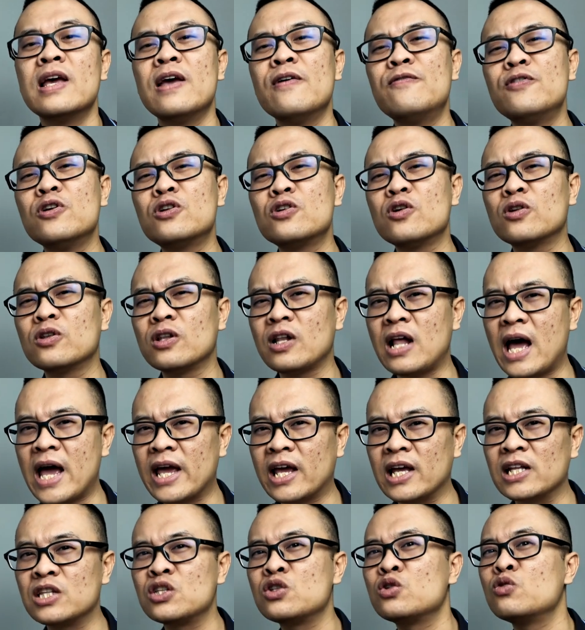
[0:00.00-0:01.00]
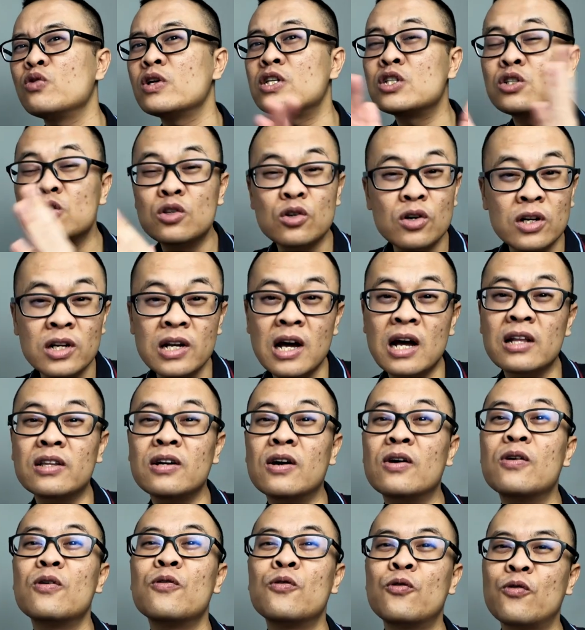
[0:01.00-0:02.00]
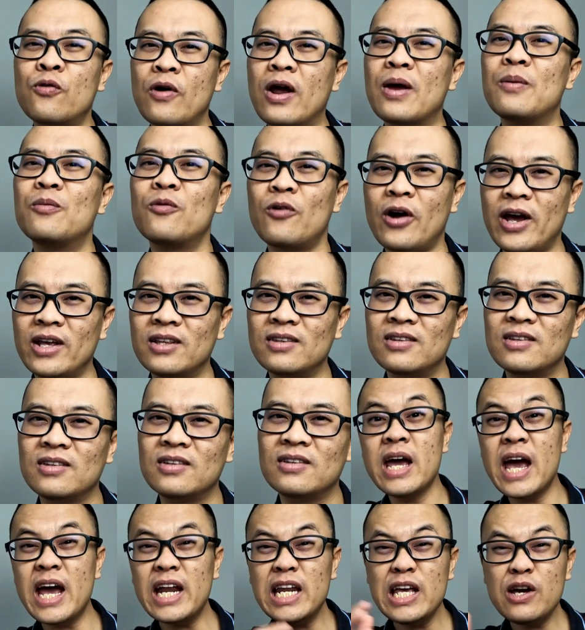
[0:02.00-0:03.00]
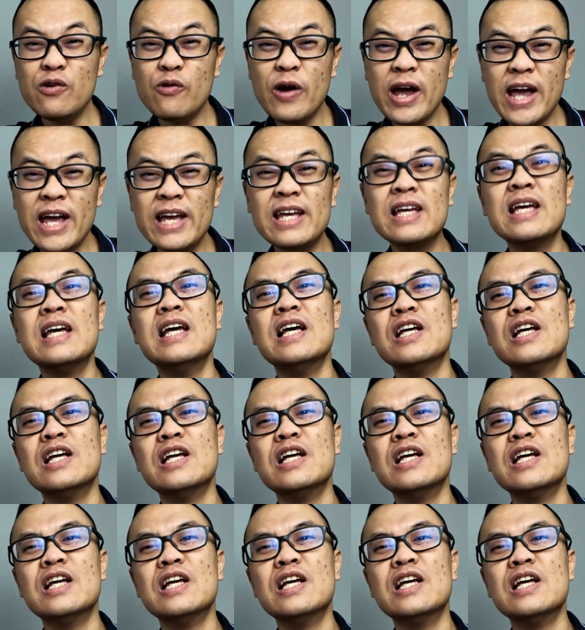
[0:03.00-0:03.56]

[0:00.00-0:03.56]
If you don't like it, switch to another frame rate. Anyway,